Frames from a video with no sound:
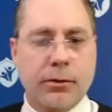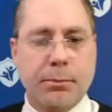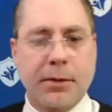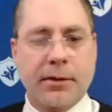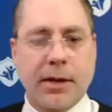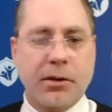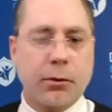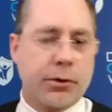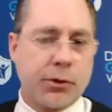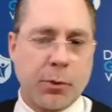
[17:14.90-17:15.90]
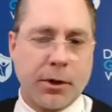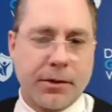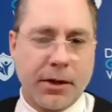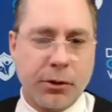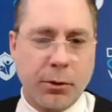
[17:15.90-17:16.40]
because I don't just want to
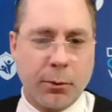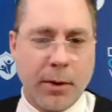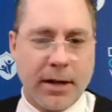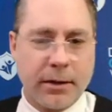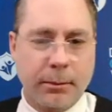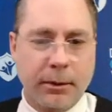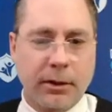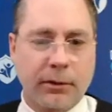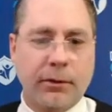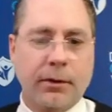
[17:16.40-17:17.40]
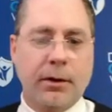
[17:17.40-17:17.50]
send you a random list